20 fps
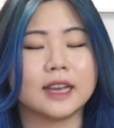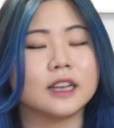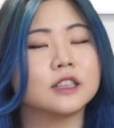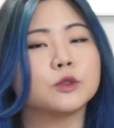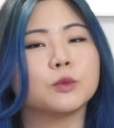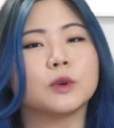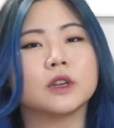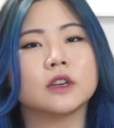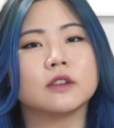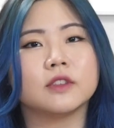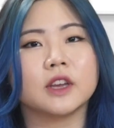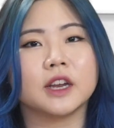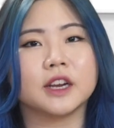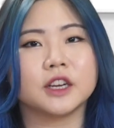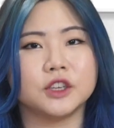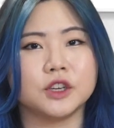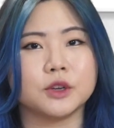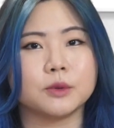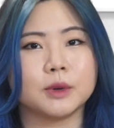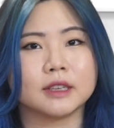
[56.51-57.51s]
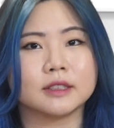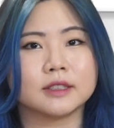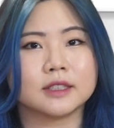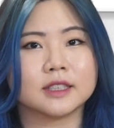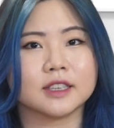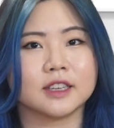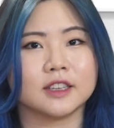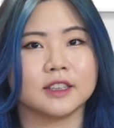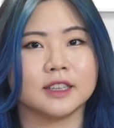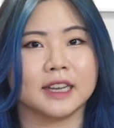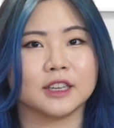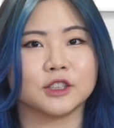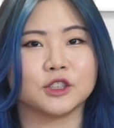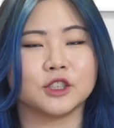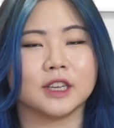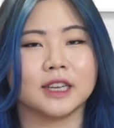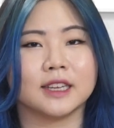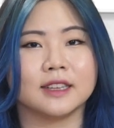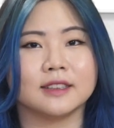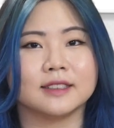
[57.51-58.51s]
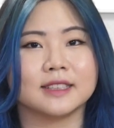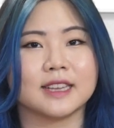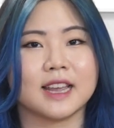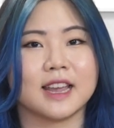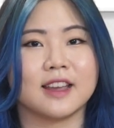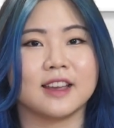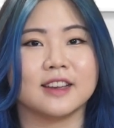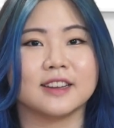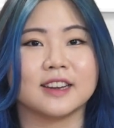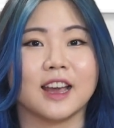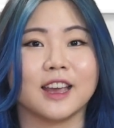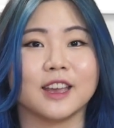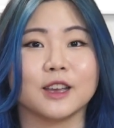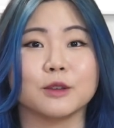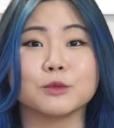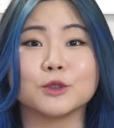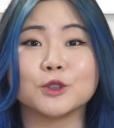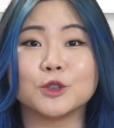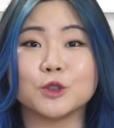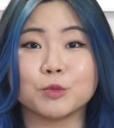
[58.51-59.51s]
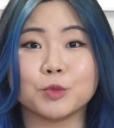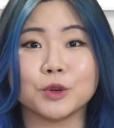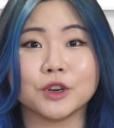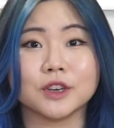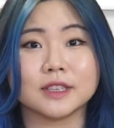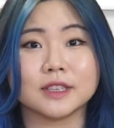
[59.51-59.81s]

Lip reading: It's one of their newest collections, and I am super